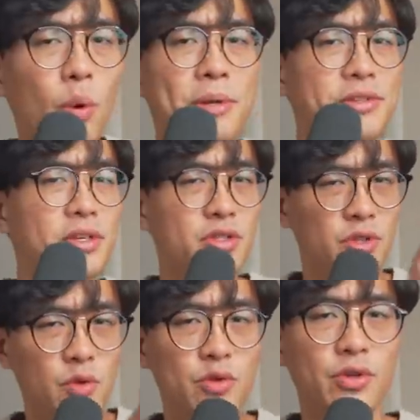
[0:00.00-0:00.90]
what business
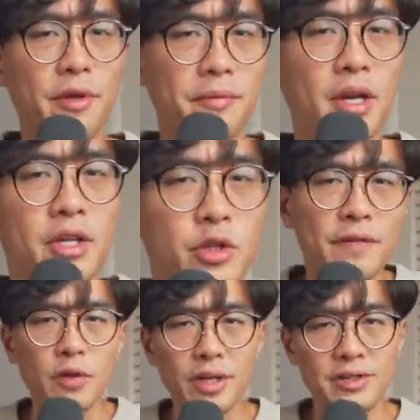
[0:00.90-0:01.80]
should you start? To
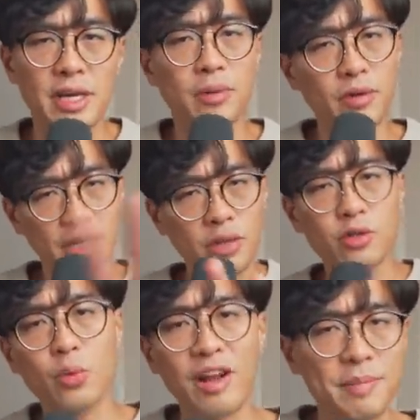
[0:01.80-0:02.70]
give you an example,
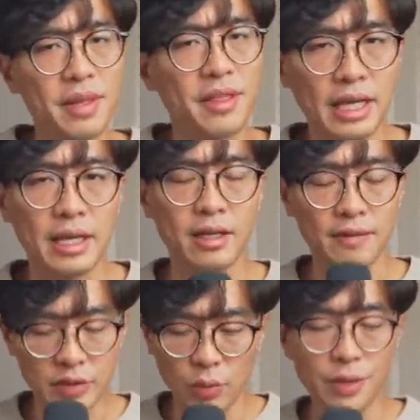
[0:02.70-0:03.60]
here's what I've been thinking
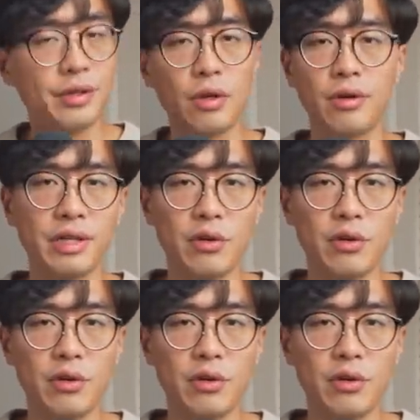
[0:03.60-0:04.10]
of doing during the